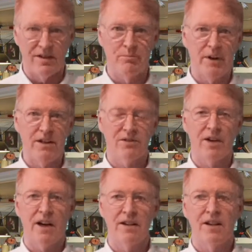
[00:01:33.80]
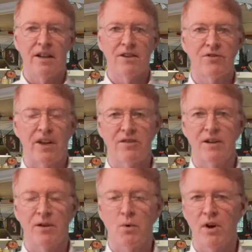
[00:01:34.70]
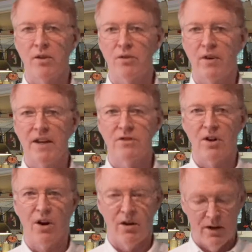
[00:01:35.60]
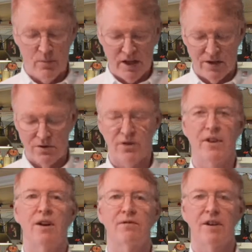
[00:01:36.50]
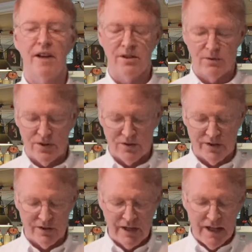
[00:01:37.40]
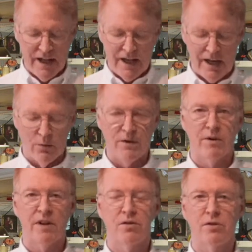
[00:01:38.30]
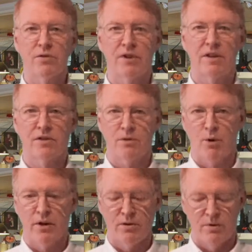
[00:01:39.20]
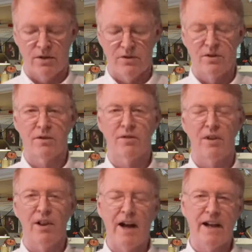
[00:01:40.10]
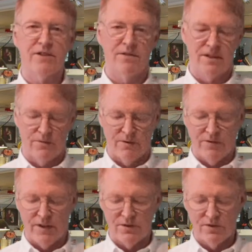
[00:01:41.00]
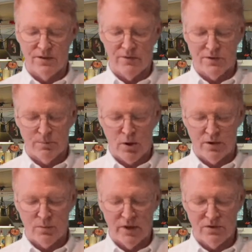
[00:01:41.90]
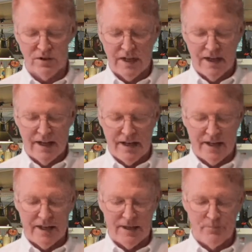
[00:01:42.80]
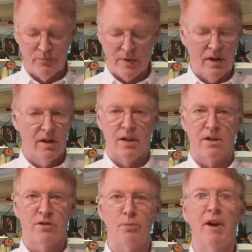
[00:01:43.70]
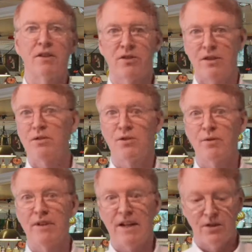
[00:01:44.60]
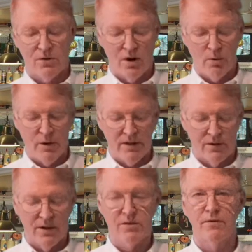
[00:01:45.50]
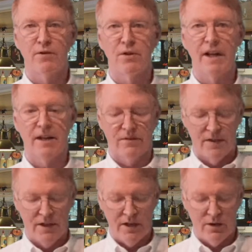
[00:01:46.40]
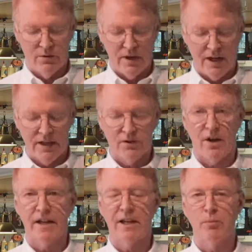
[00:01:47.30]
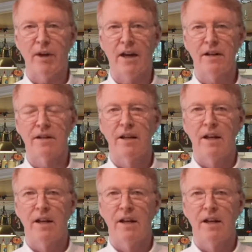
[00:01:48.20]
based on sensing where the trains are and making sure they don't run into each other. We're introducing the smart switch. There's lots of different features of the smart switch. Too much to do in the intro, but there is a full-length video talking about it.